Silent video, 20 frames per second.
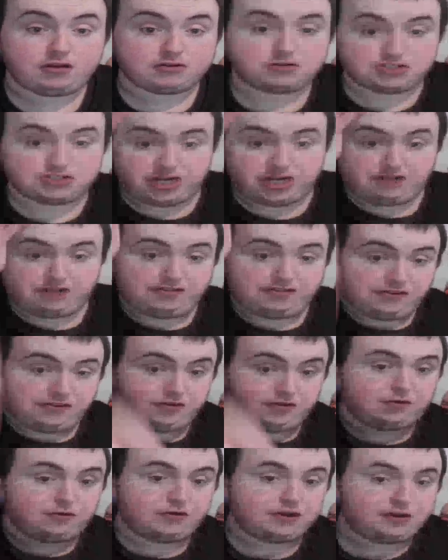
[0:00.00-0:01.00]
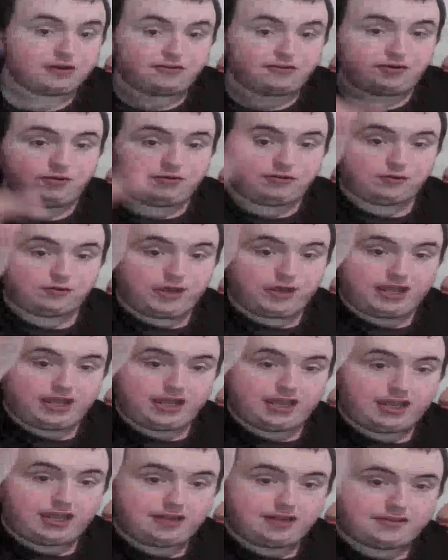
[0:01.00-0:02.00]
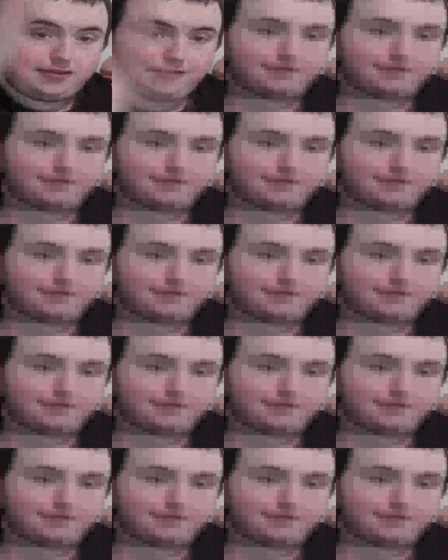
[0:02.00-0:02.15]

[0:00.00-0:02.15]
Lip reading: Shout out to you. Too sweet.